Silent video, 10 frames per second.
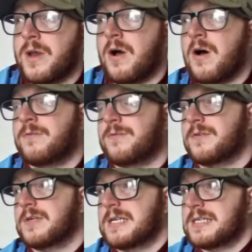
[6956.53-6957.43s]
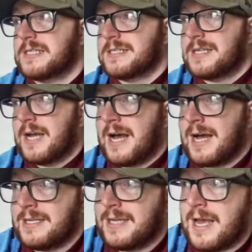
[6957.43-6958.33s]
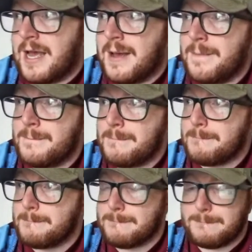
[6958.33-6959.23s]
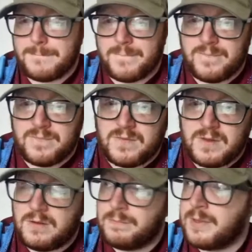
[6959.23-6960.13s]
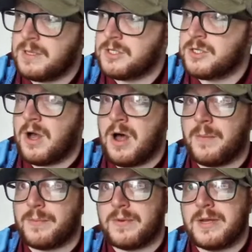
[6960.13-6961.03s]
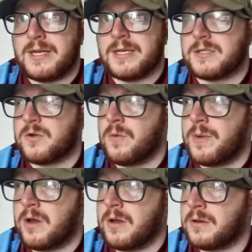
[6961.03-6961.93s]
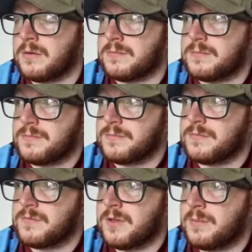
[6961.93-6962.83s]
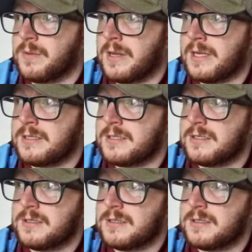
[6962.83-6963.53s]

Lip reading: off and Billy Sharp is coming on for the Blades.